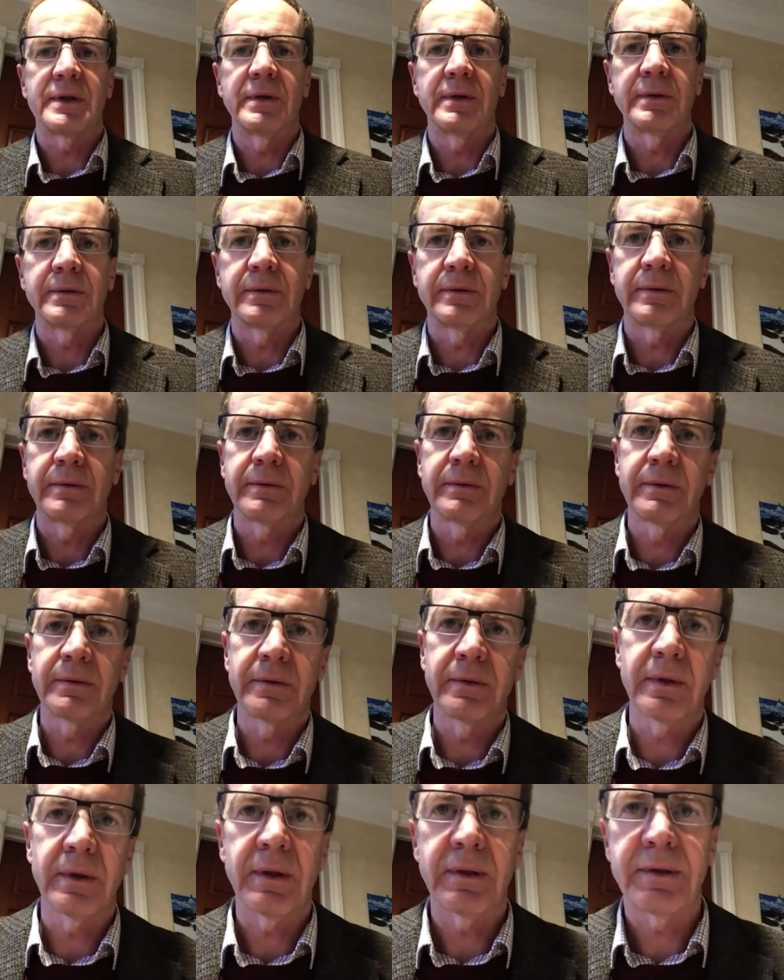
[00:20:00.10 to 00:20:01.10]
on
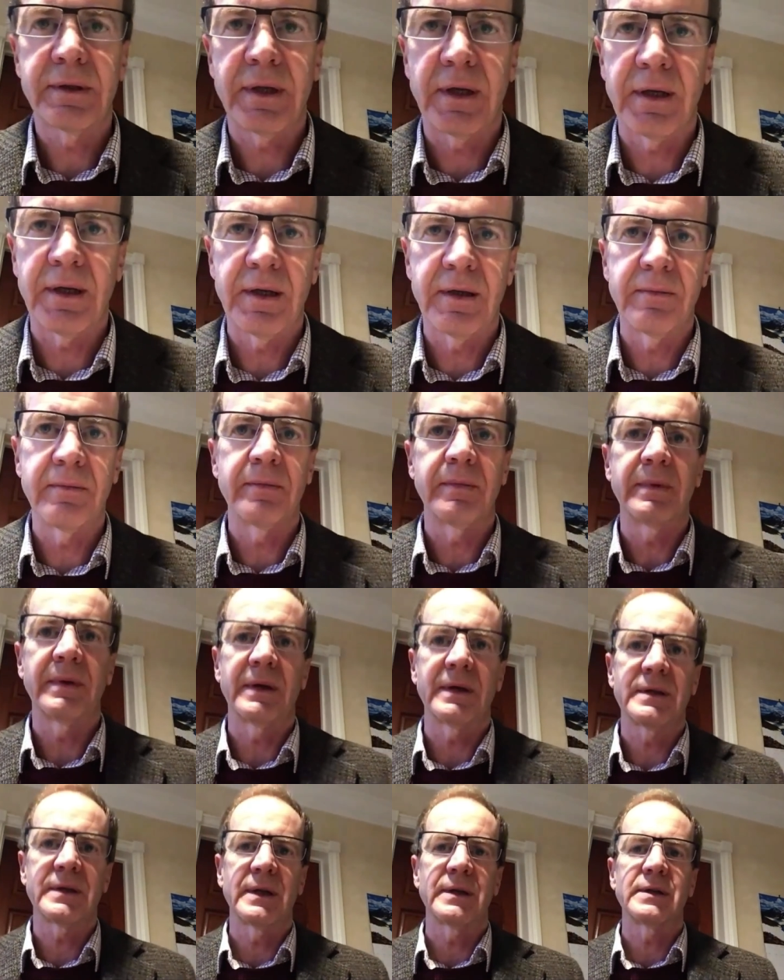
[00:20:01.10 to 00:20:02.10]
time,
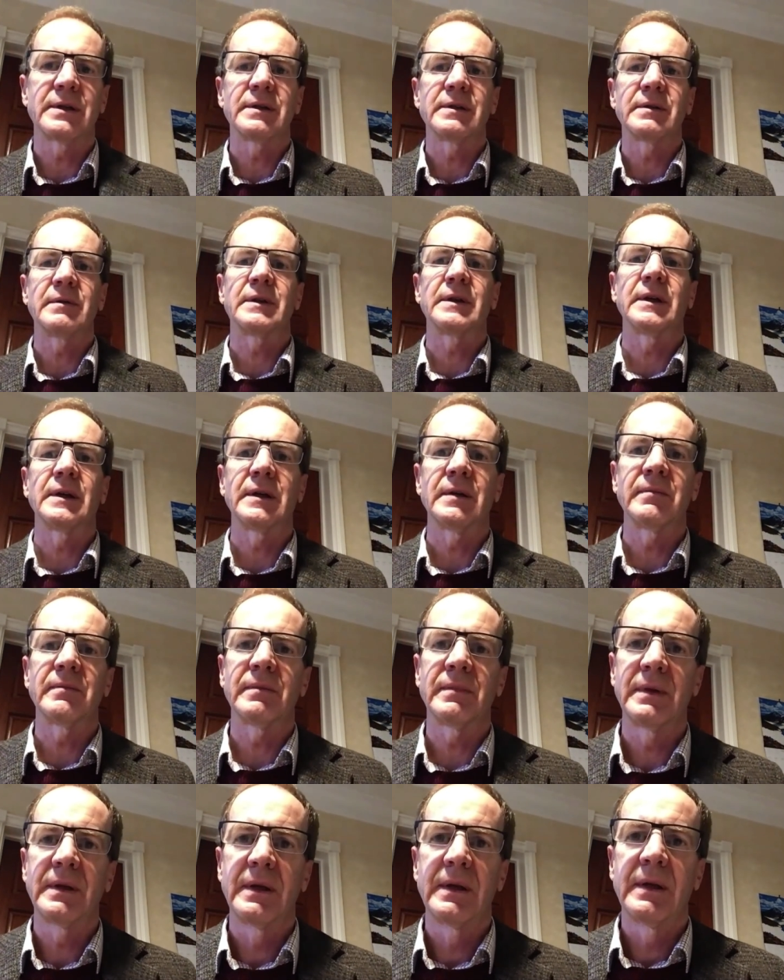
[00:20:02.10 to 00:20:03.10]
extensions of
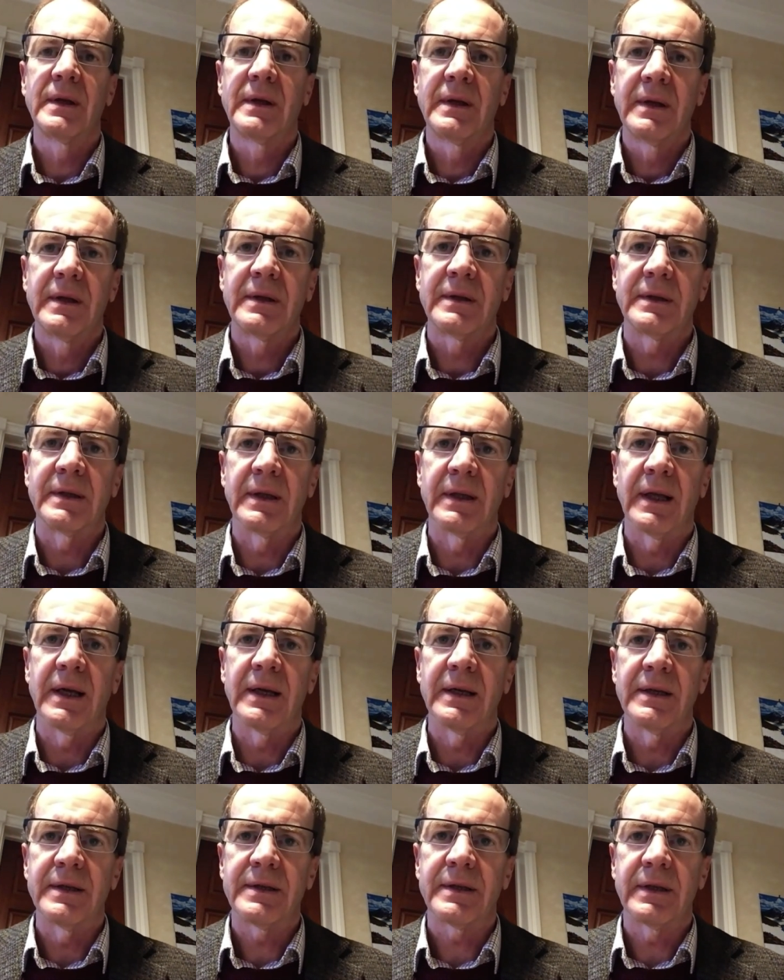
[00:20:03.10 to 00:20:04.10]
time,
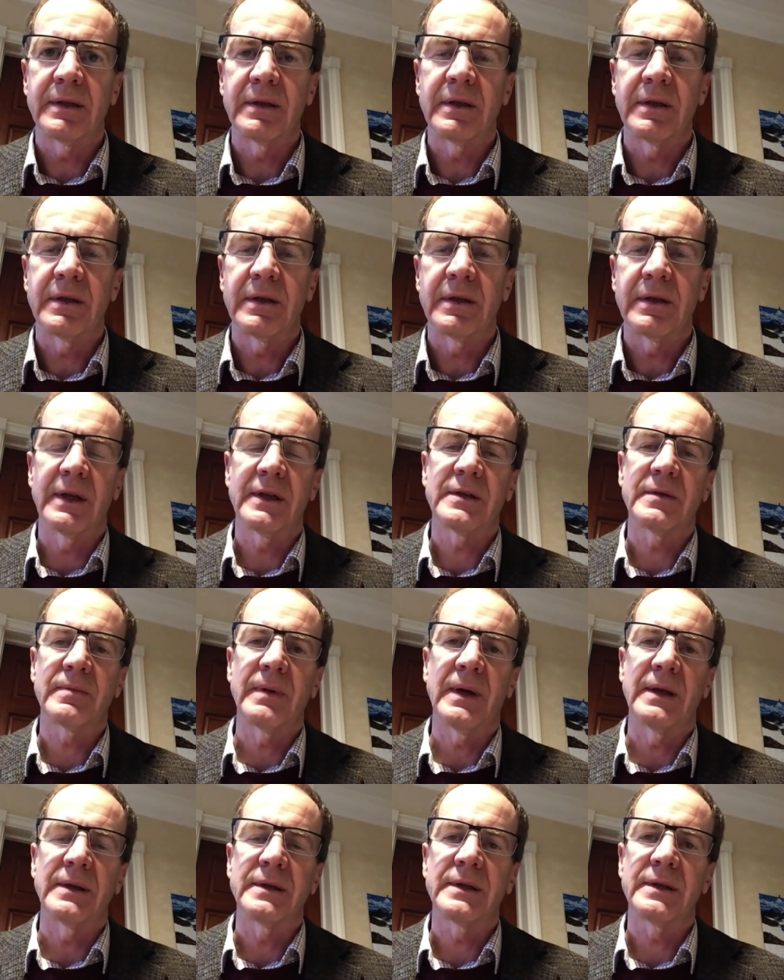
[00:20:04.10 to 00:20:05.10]
delays and loss in
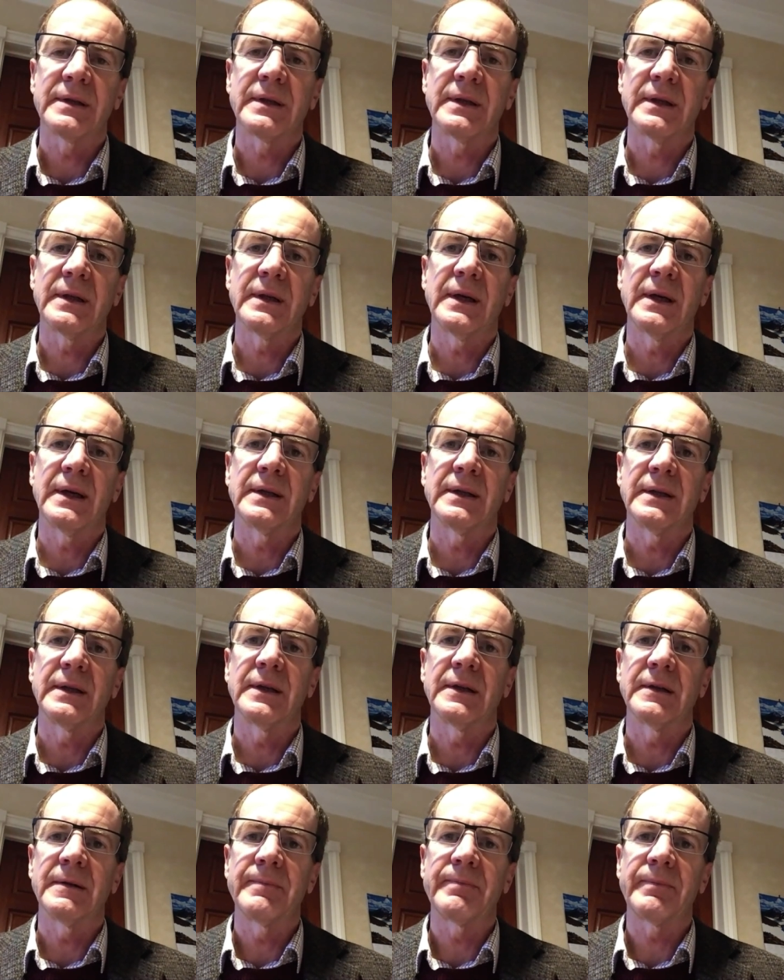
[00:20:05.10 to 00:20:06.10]
expense. And
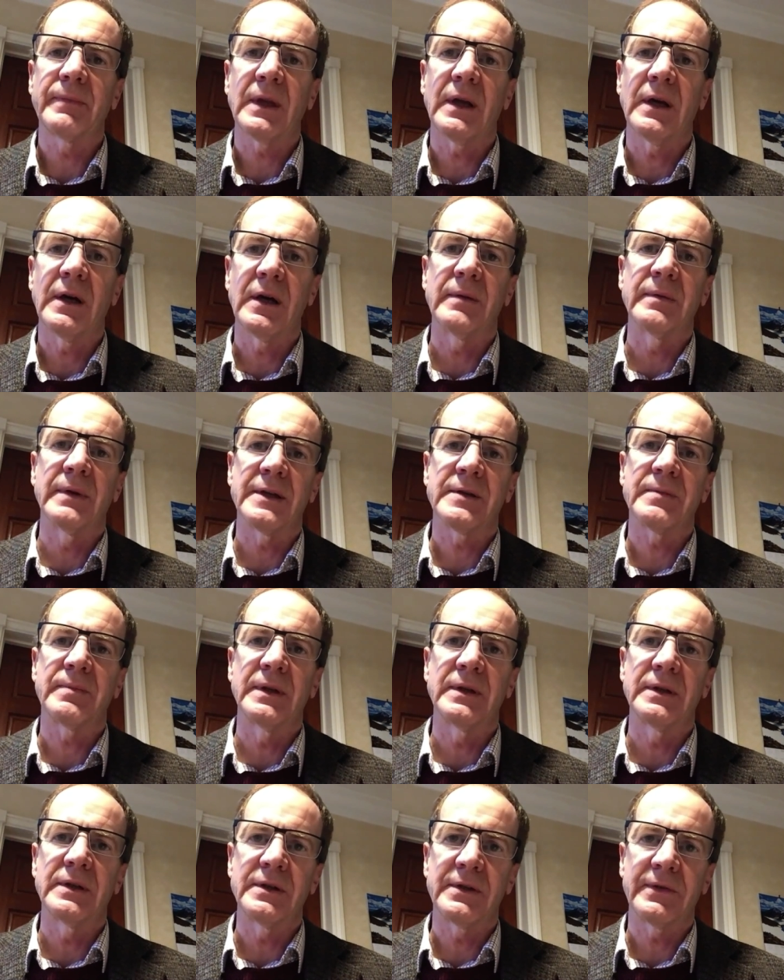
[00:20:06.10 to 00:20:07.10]
uh, I hope that's
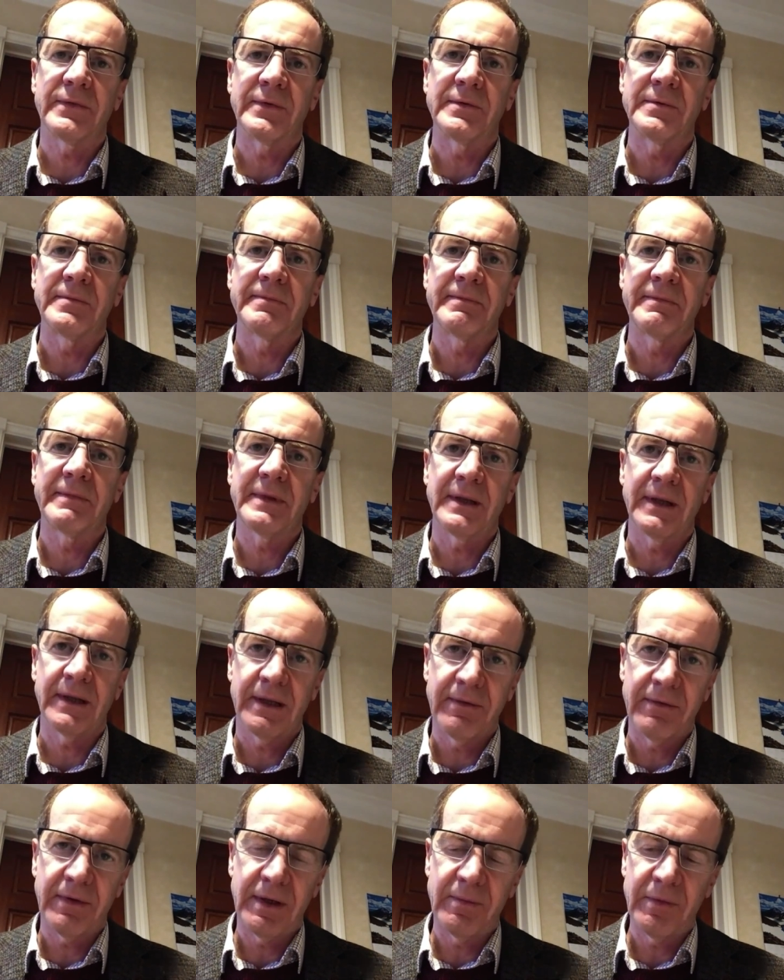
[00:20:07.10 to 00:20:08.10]
been useful.
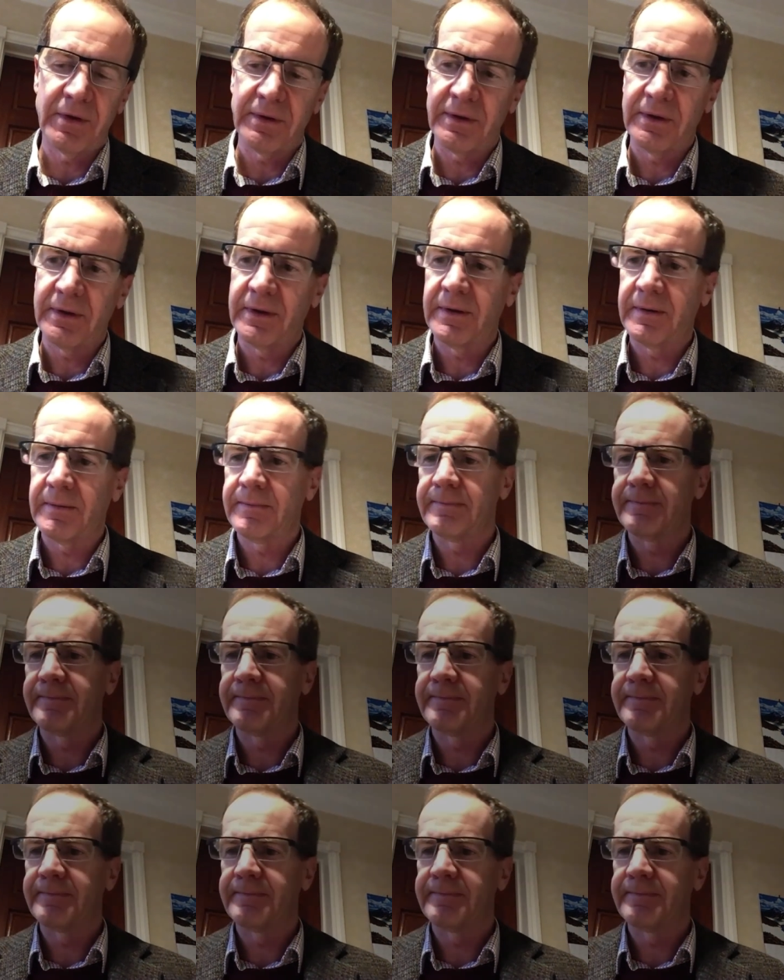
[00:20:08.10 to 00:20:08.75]
Thank you very much.